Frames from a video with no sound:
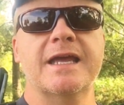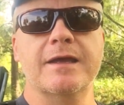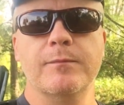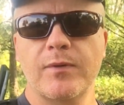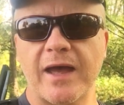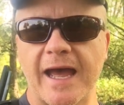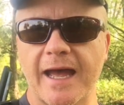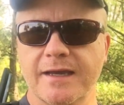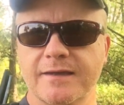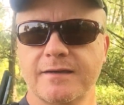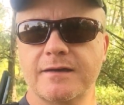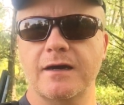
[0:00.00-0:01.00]

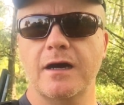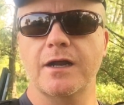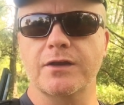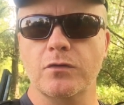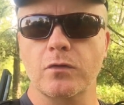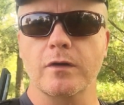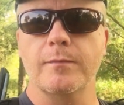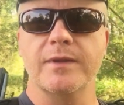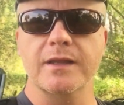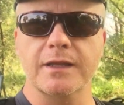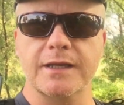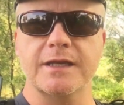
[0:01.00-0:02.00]
impact on your
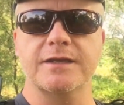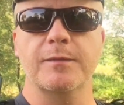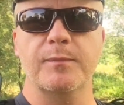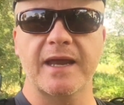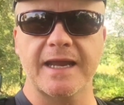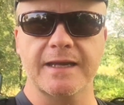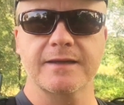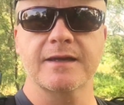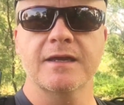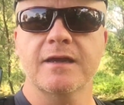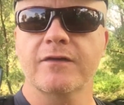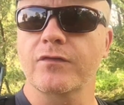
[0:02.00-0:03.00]
ability to paint
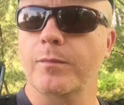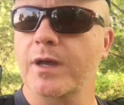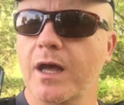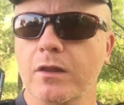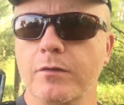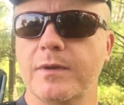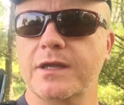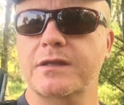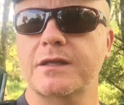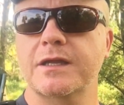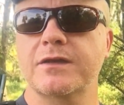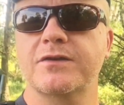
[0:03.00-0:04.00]
from color
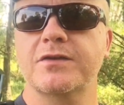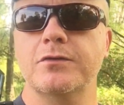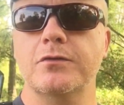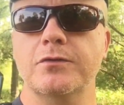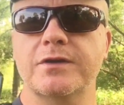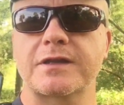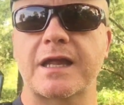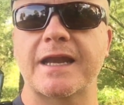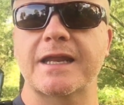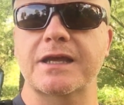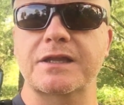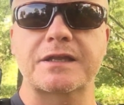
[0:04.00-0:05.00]
mixing to
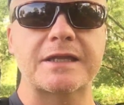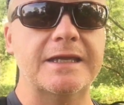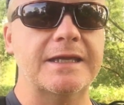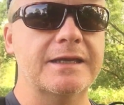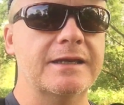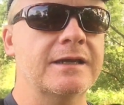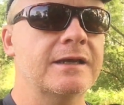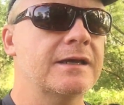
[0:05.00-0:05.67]
designing a scene,